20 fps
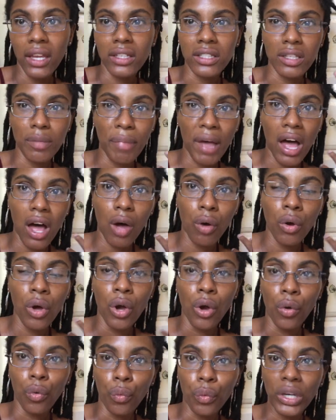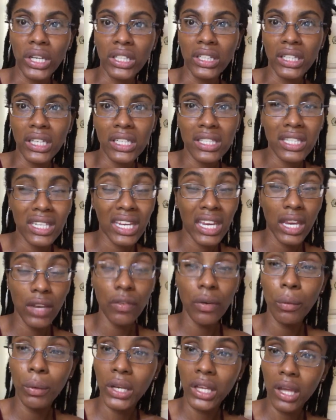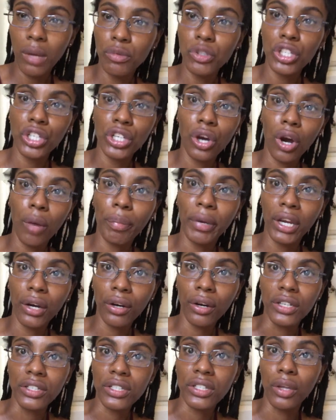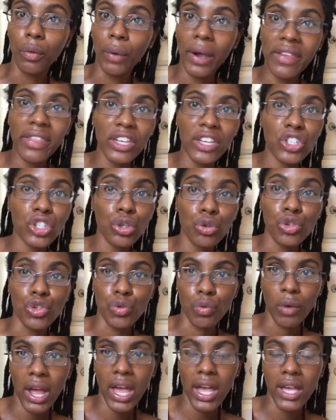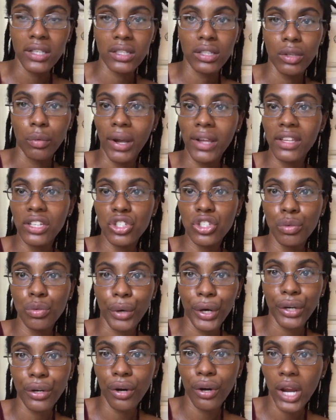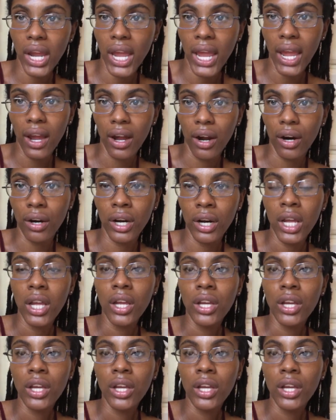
It's about releasing, even when it comes to your appearance, the way that you dress, the way that you wear your hair,